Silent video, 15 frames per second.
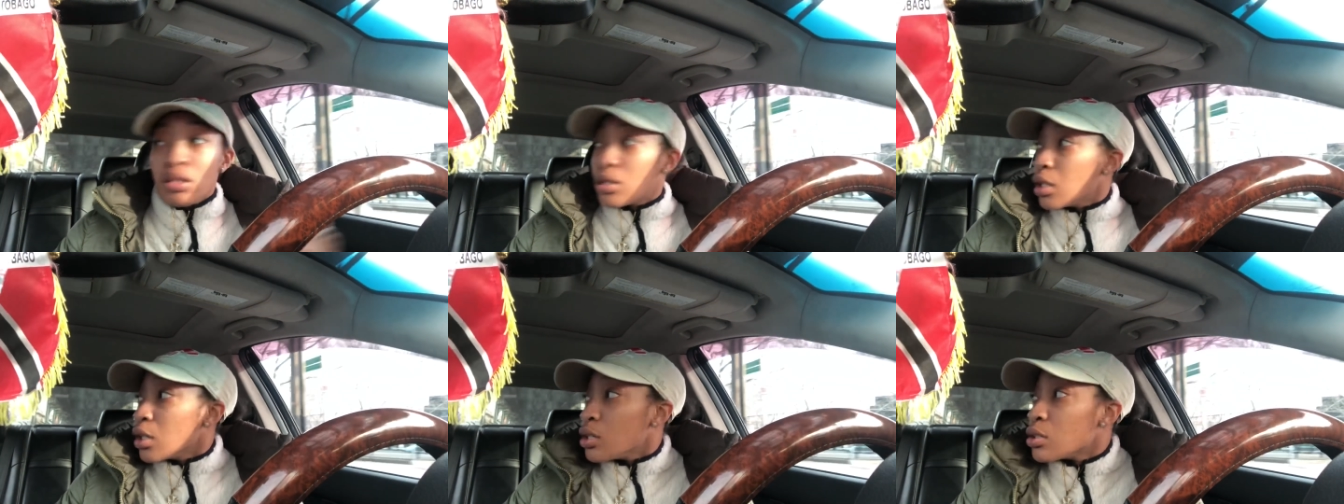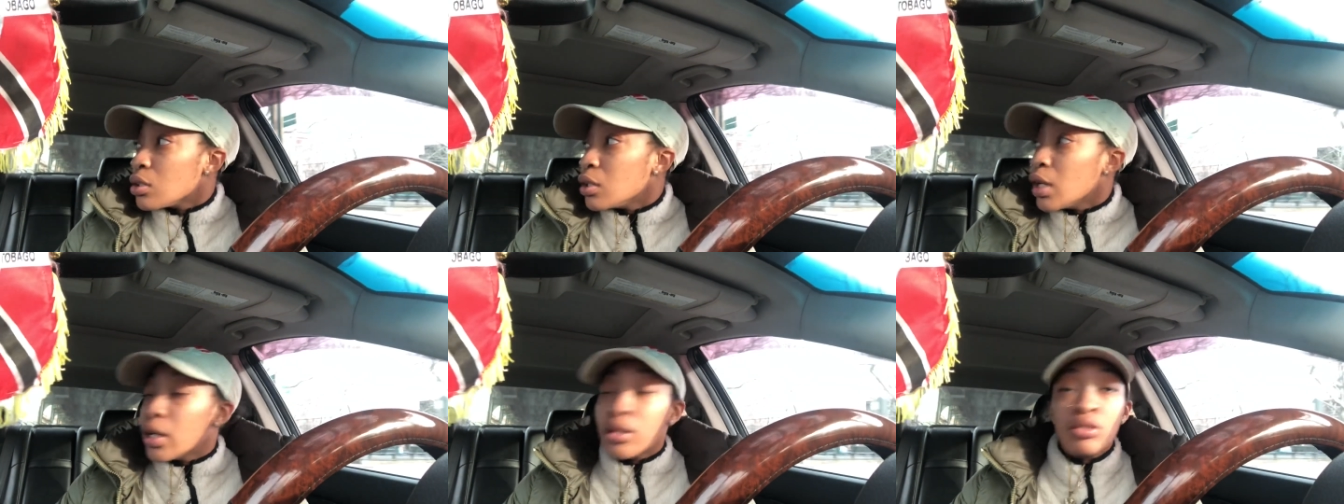the thing is on
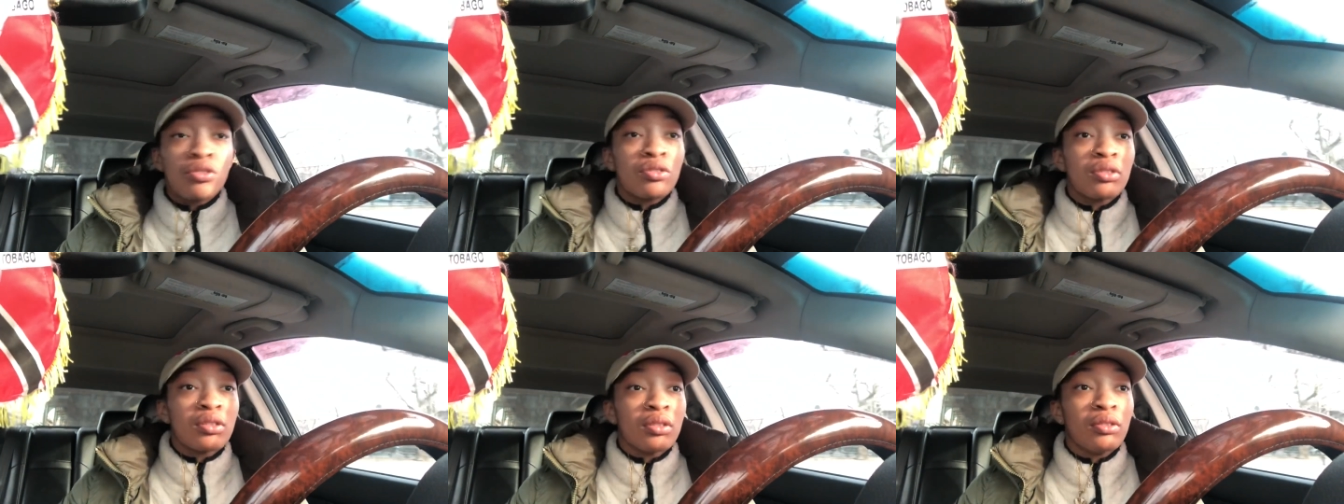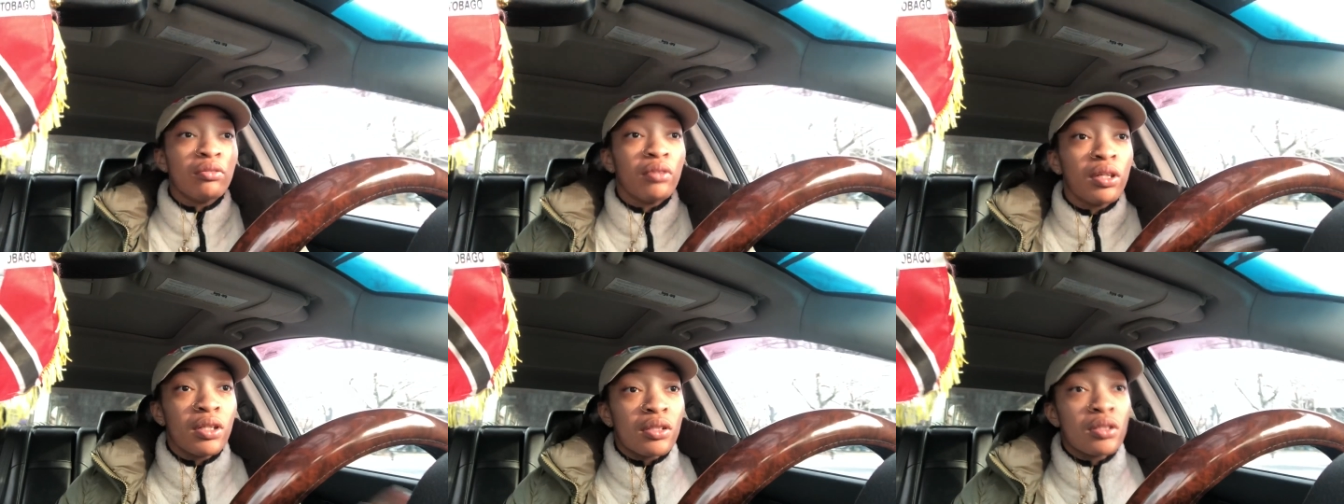that is
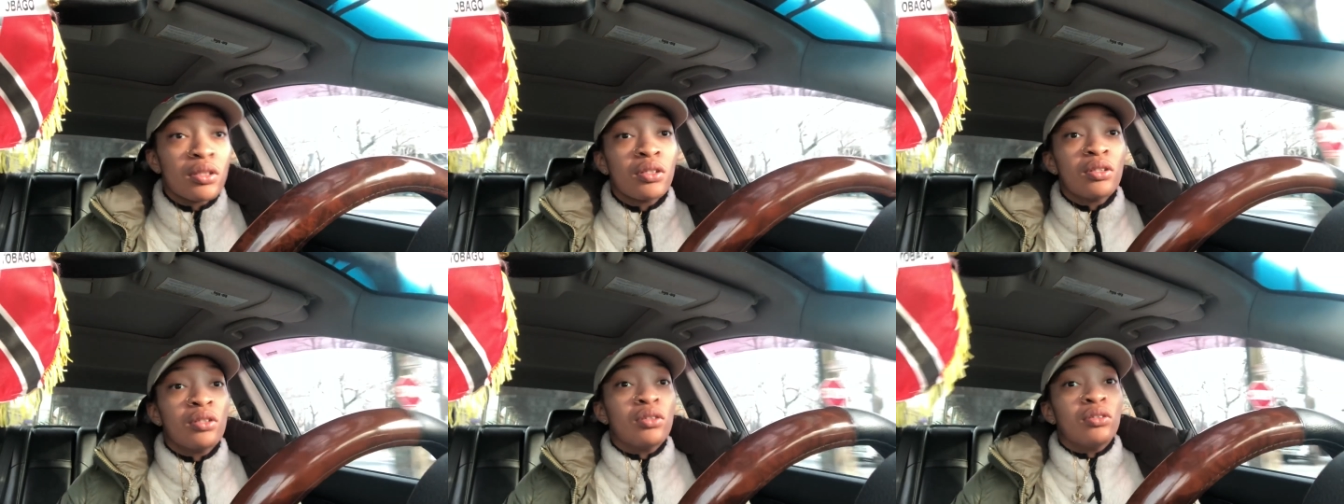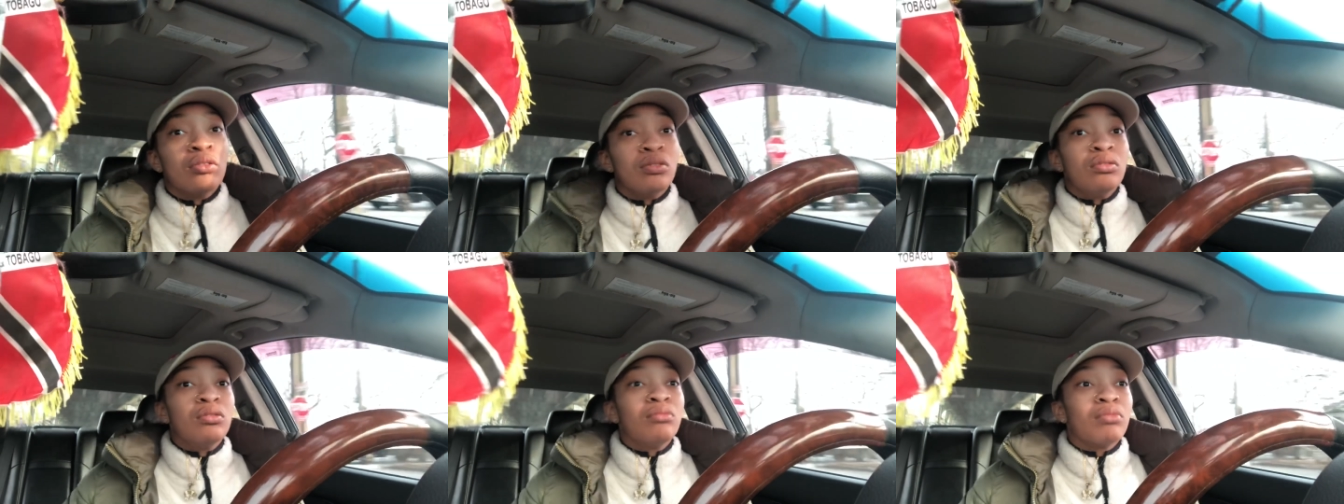anyways.
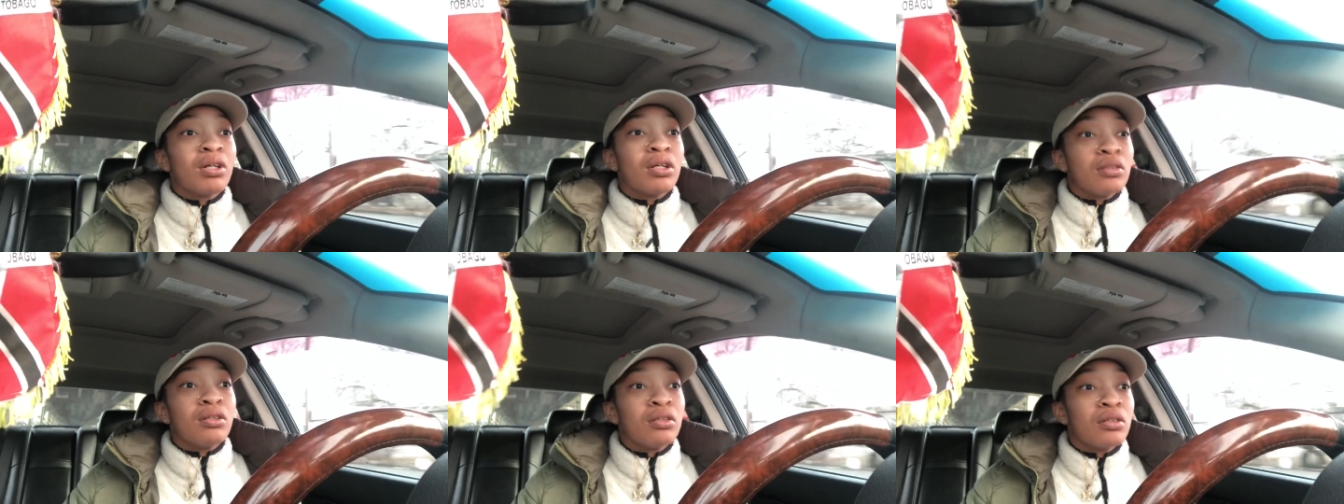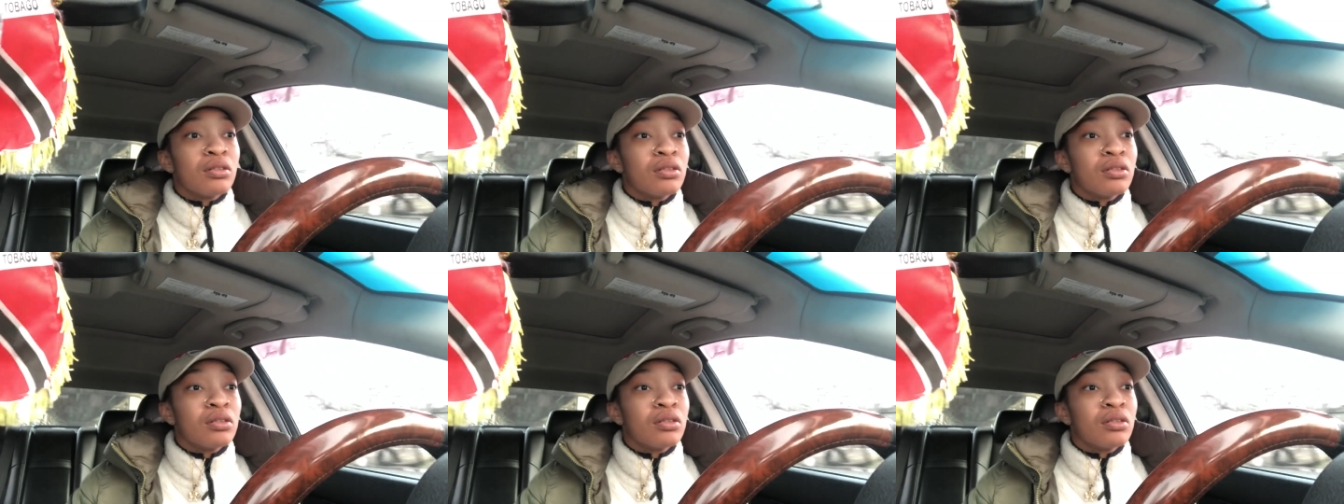Oh, I'm bugging.